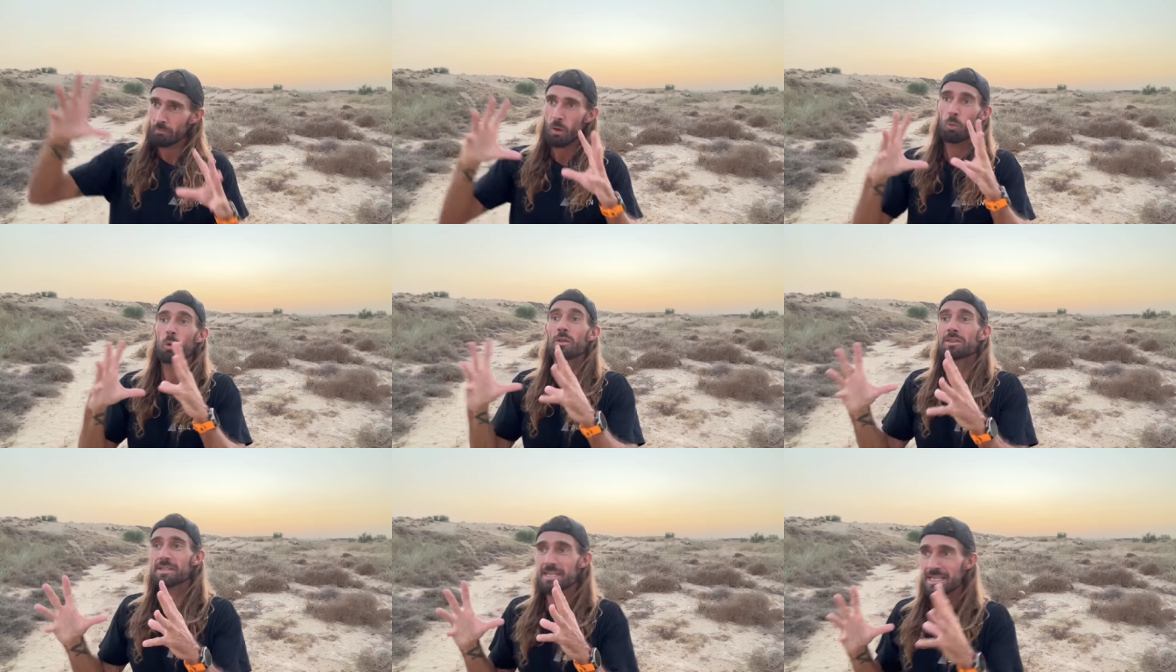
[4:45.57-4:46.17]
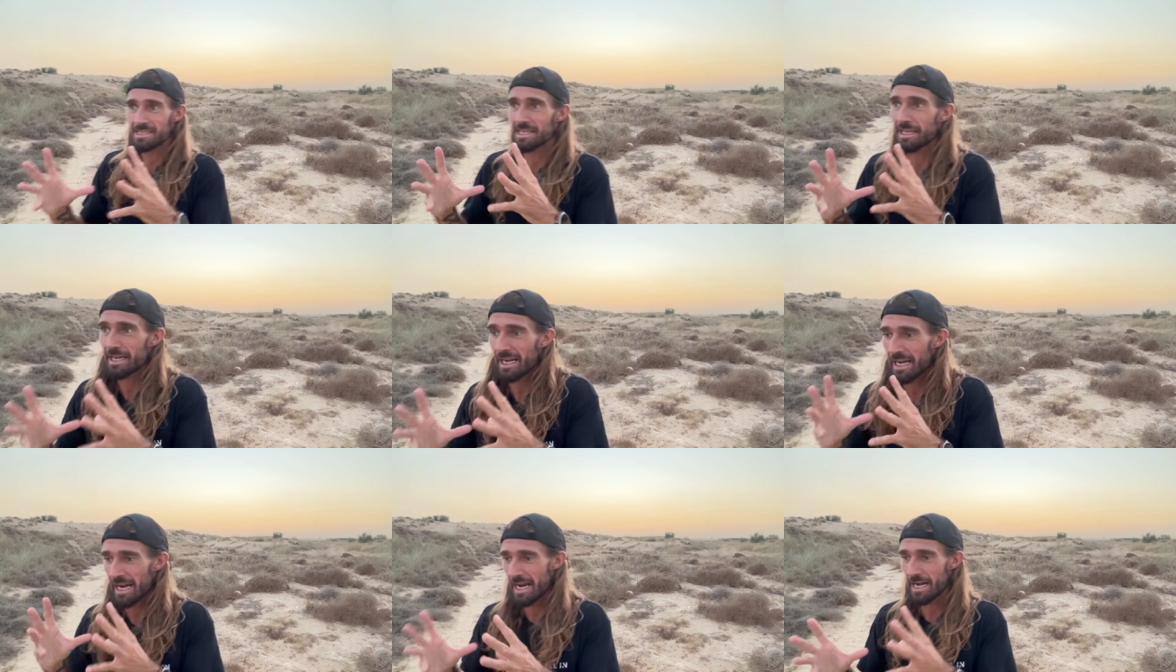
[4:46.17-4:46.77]
One tactic
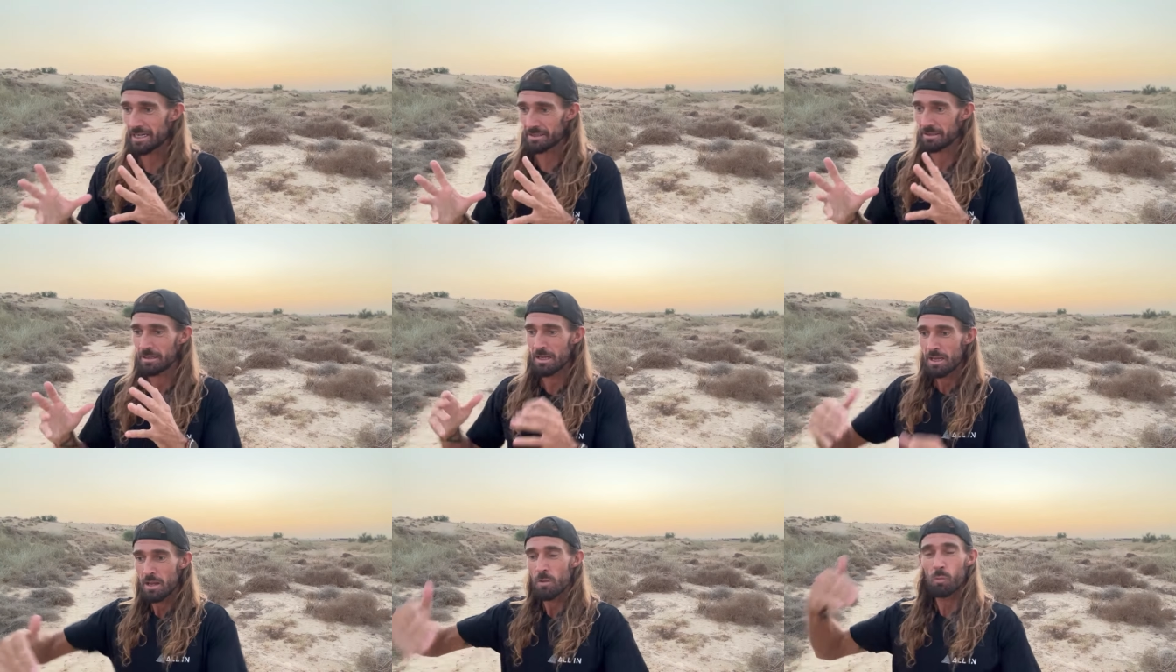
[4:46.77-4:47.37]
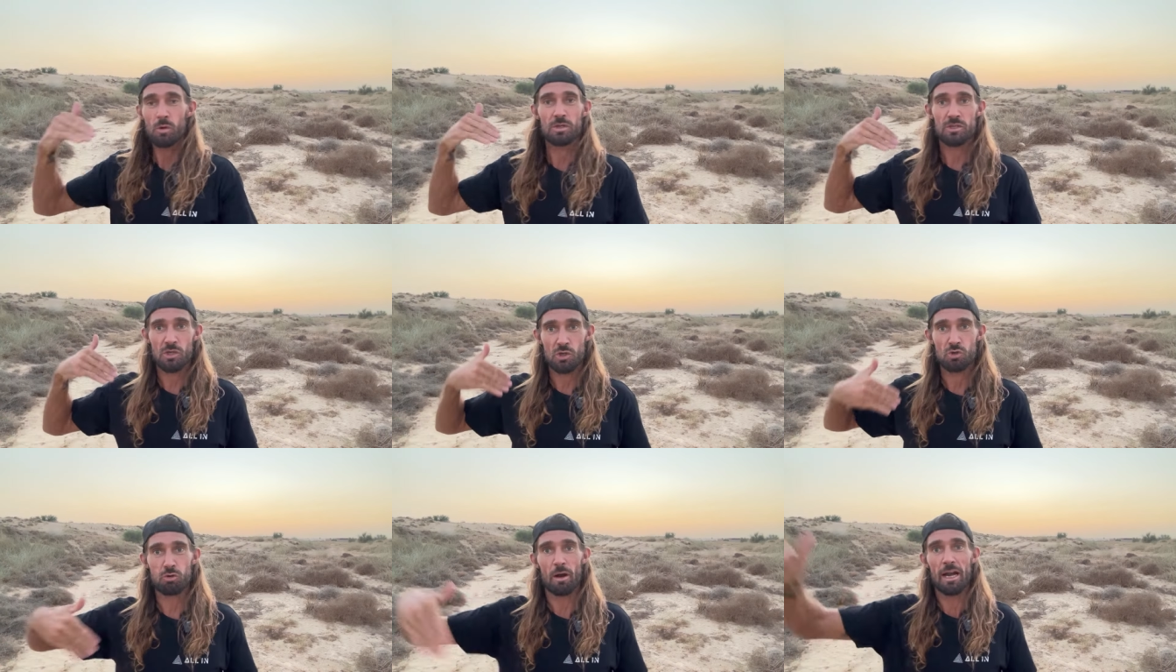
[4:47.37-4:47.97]
I had was to
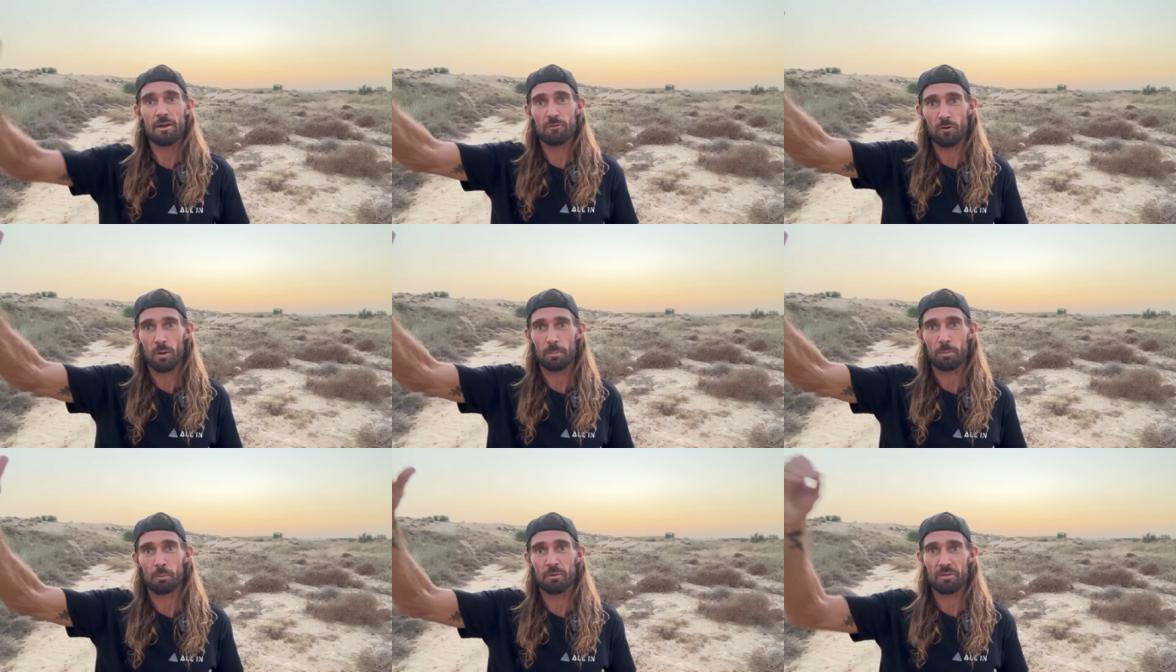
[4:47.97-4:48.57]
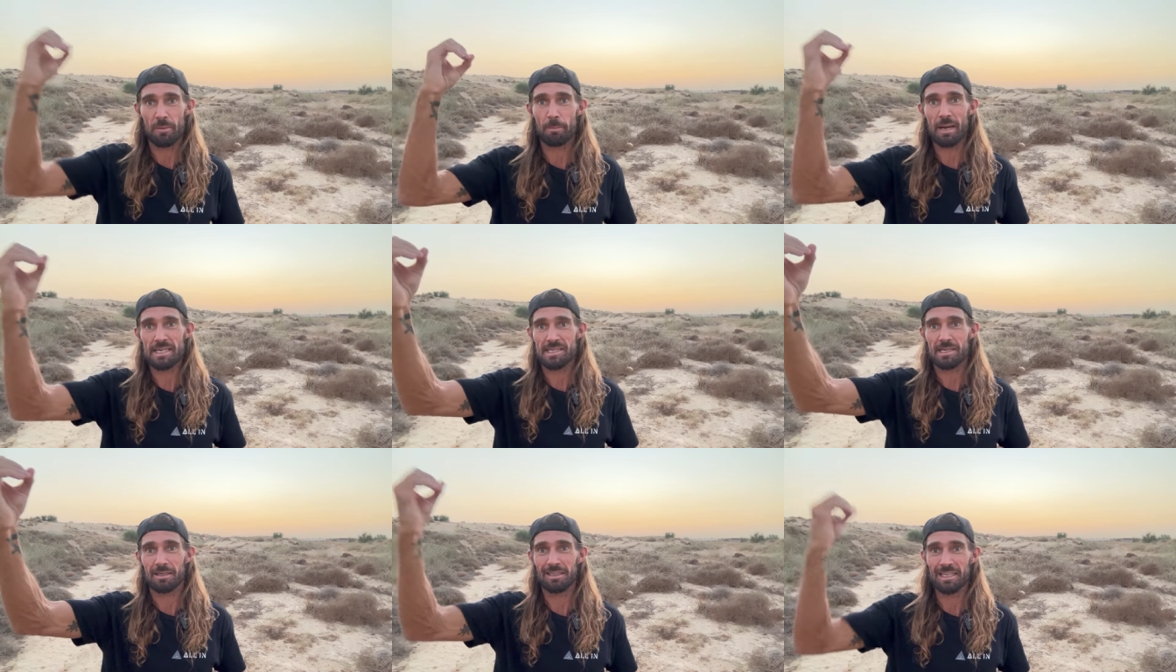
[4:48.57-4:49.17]
drive up with the
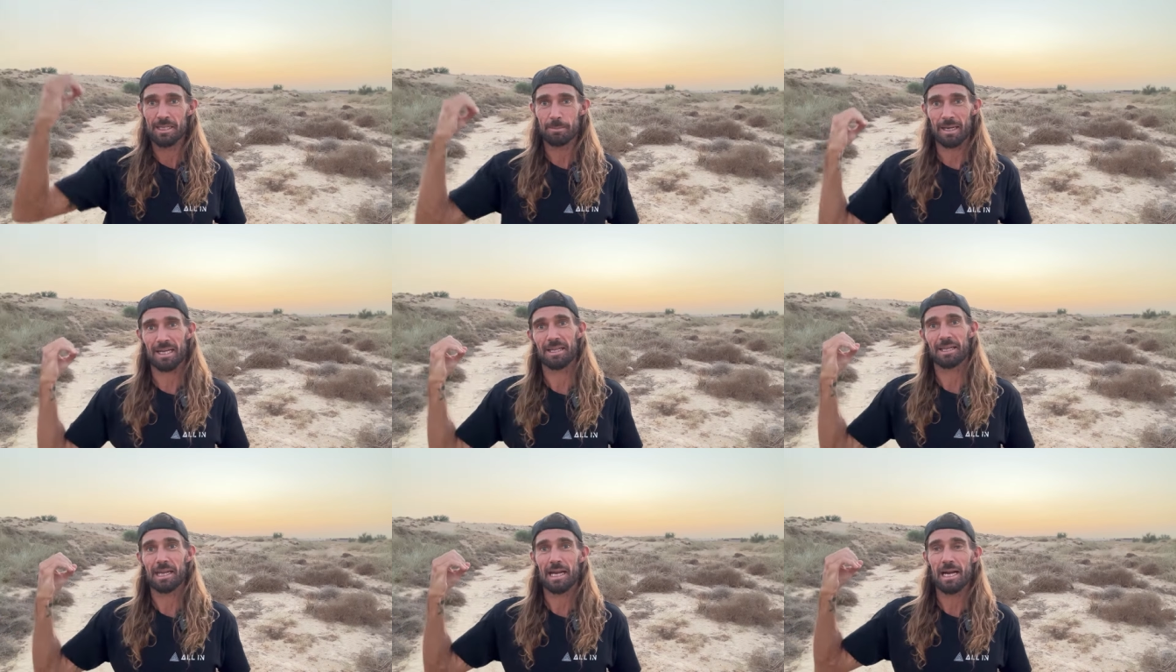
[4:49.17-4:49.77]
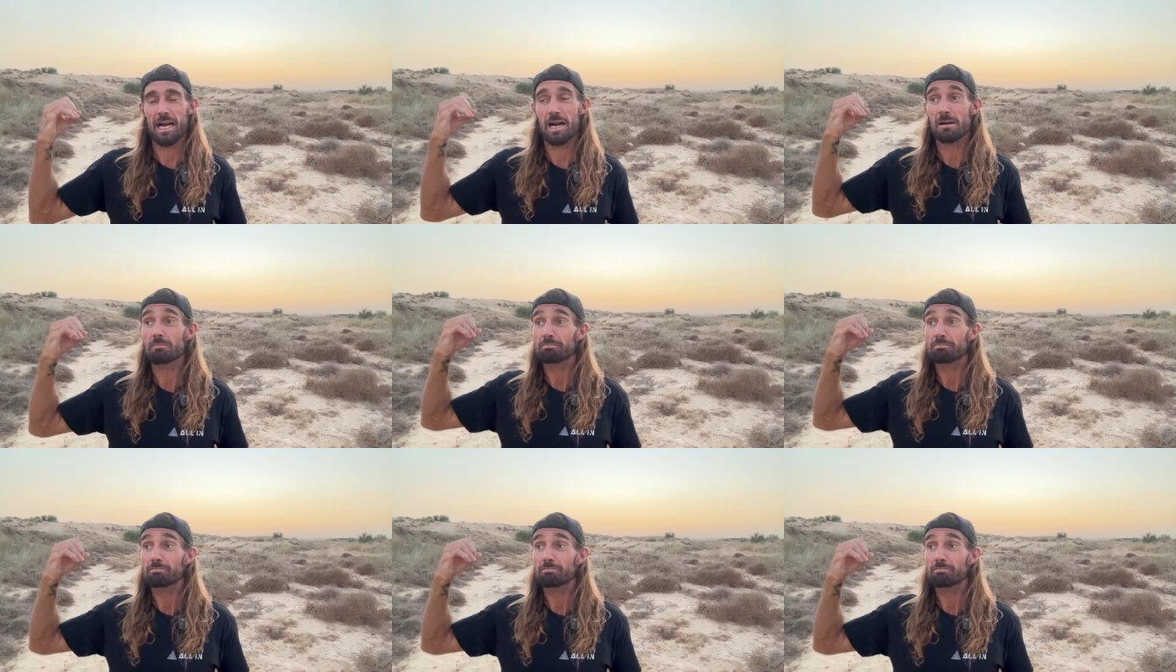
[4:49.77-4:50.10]
bicycle in the back of the car